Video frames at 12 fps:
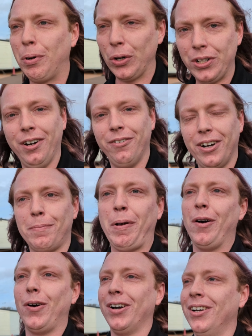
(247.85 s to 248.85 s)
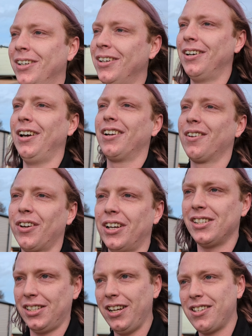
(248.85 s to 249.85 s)
but generate power, and if it
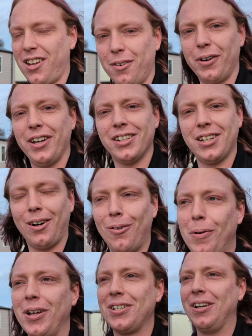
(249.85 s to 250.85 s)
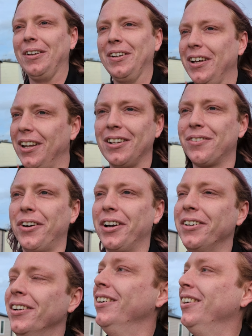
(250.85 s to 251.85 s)
can stay that way until I replace the alternator, that's
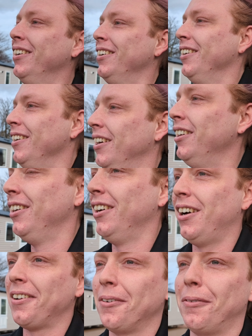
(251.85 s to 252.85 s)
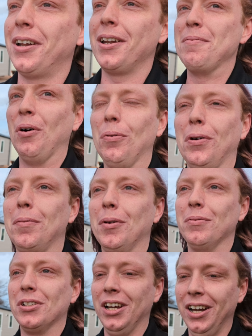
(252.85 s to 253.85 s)
fine. I don't want any more
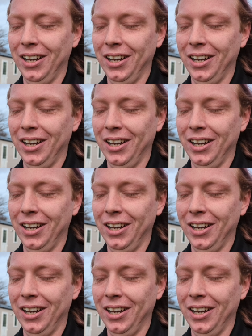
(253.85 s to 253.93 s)
problems.